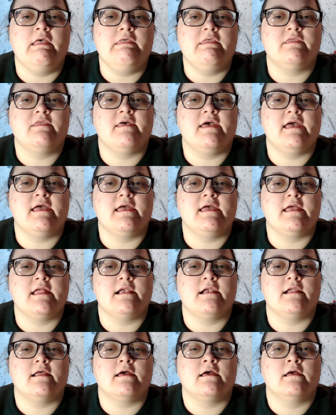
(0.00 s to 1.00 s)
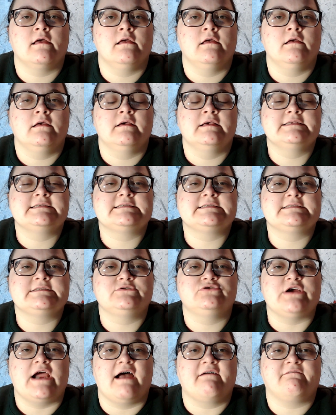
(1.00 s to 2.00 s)
Then
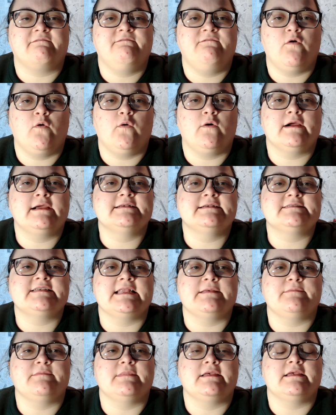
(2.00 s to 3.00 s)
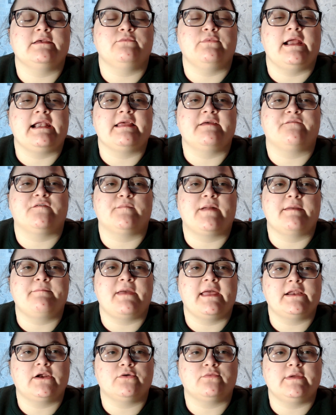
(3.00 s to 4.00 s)
draft 4 is getting me ready for my
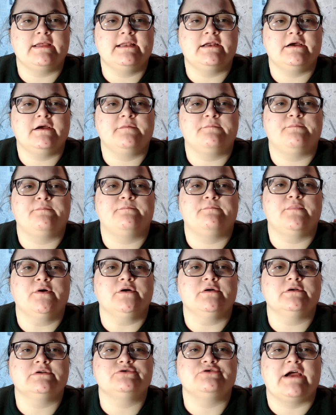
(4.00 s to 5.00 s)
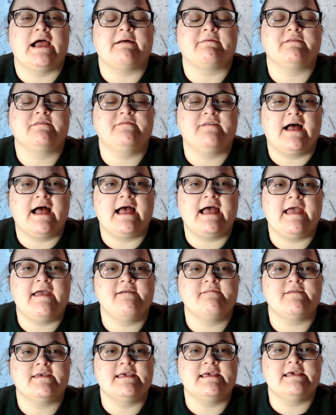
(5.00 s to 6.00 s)
beta reader, but draft
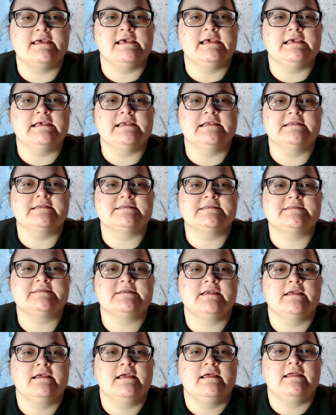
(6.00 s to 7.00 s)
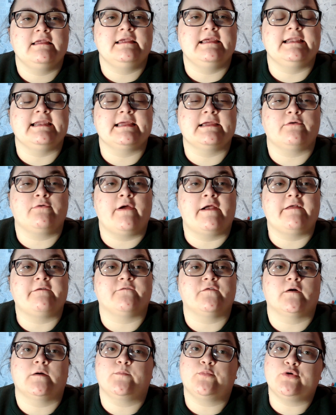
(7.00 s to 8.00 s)
5 is getting it ready
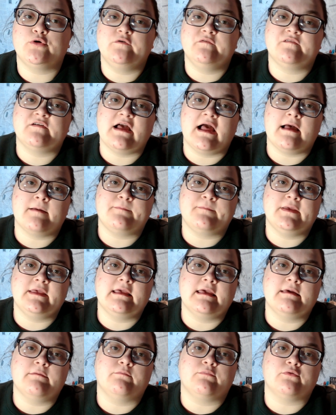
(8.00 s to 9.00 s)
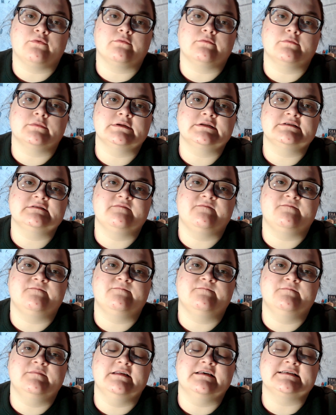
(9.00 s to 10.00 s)
for a proof copy, and
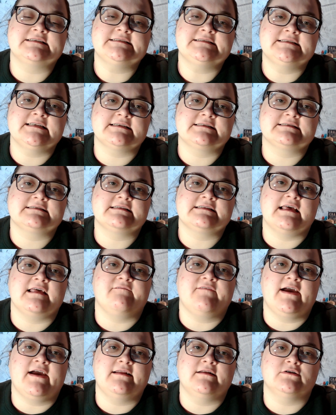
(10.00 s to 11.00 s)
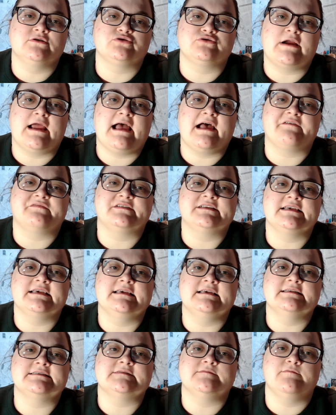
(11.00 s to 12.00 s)
the 6th and final draft
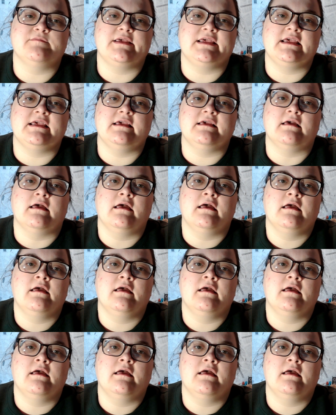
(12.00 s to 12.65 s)
is me